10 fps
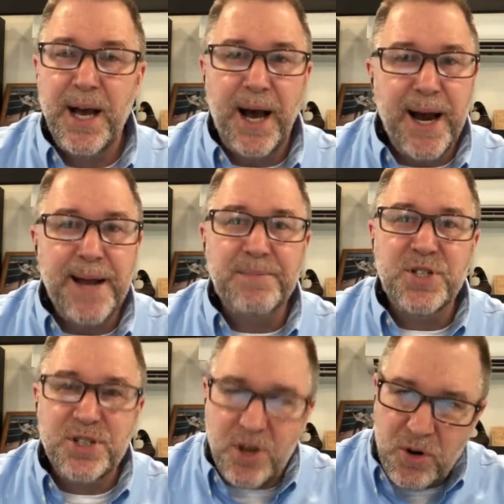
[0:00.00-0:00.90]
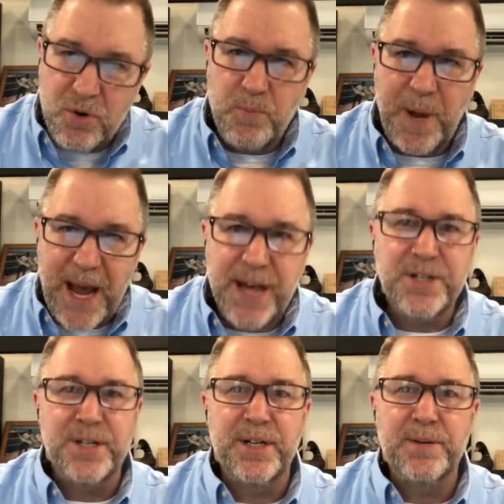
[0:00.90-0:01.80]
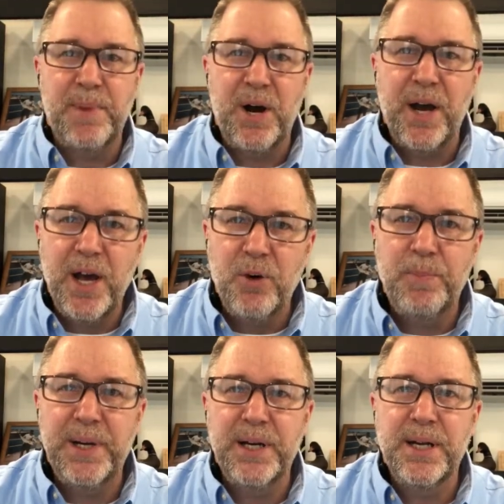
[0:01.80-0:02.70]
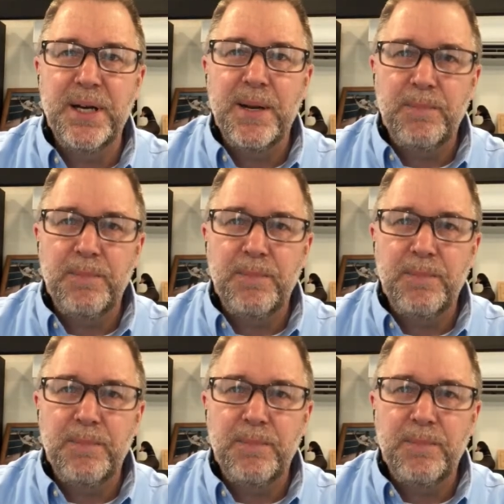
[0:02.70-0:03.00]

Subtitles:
I am so passionate about helping